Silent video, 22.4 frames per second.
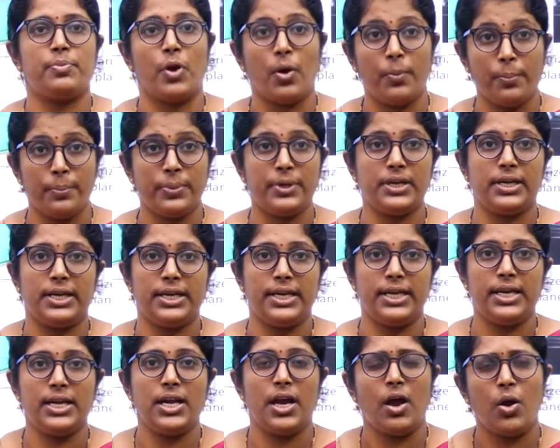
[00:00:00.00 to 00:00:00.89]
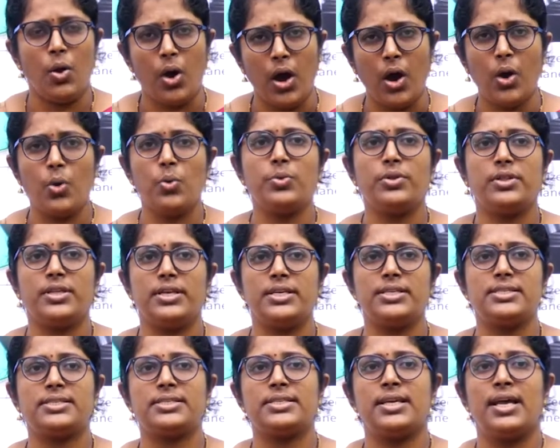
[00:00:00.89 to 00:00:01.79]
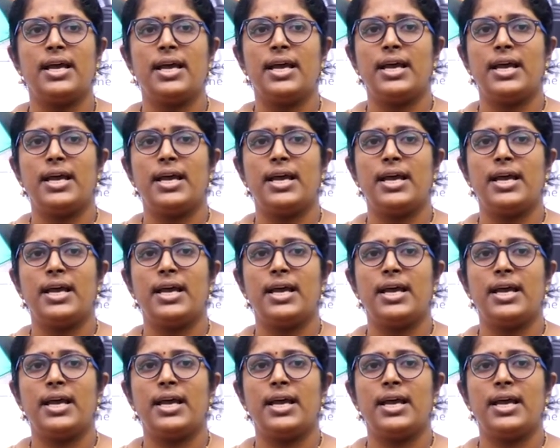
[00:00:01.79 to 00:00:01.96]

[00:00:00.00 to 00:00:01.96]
properly how these